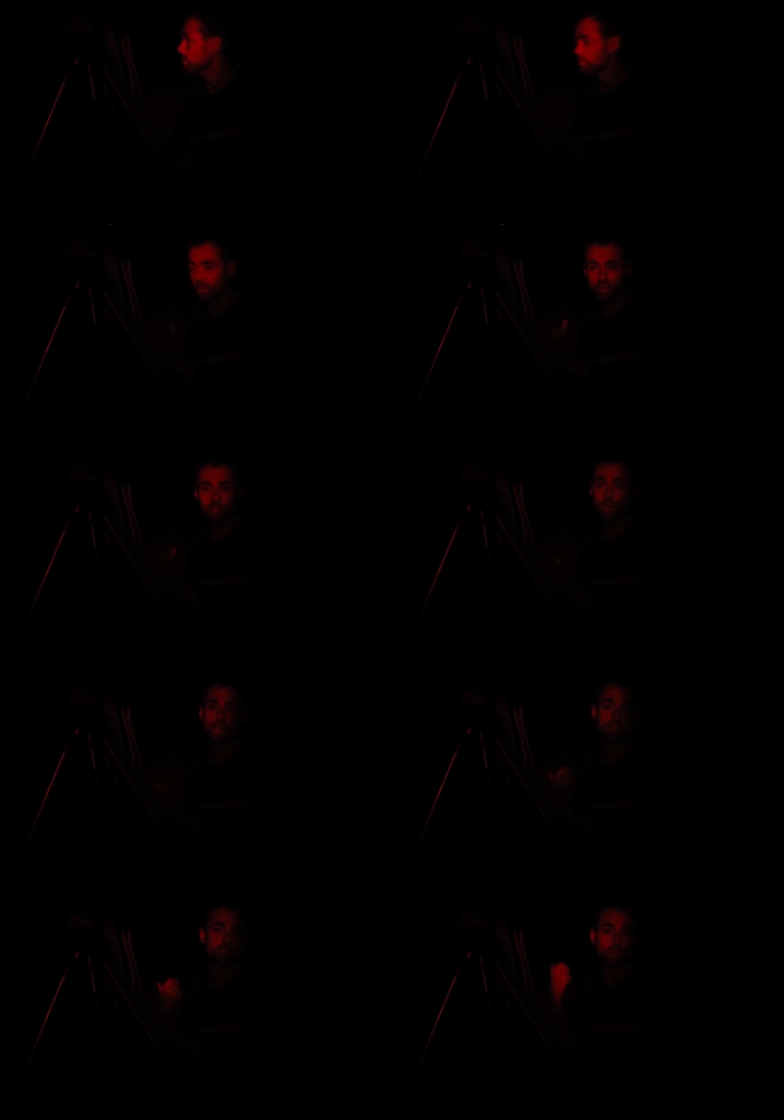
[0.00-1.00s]
The Milky Way
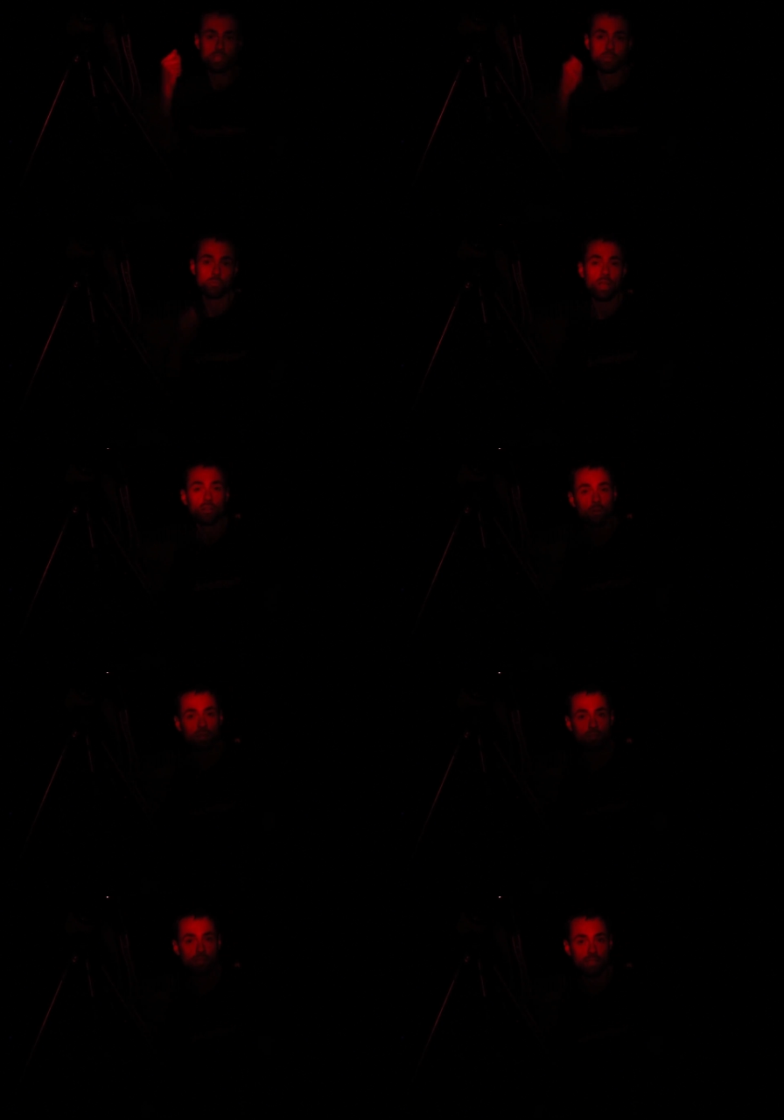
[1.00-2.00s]
is stretching right
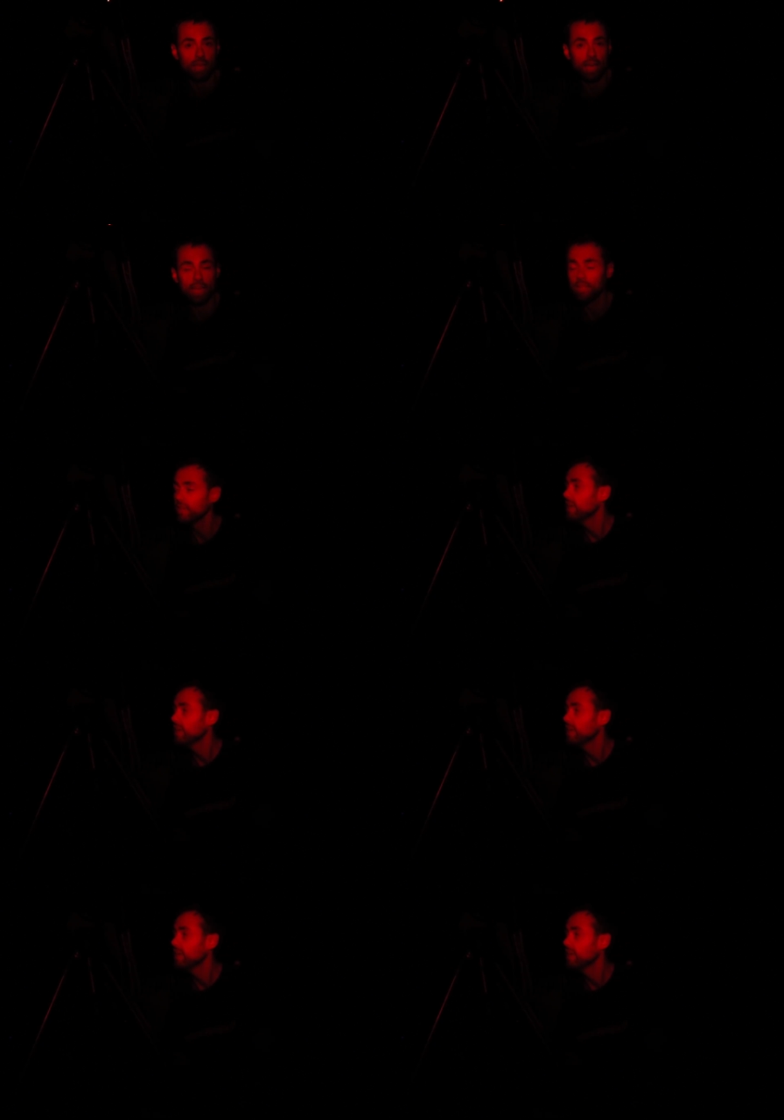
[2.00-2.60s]
across the sky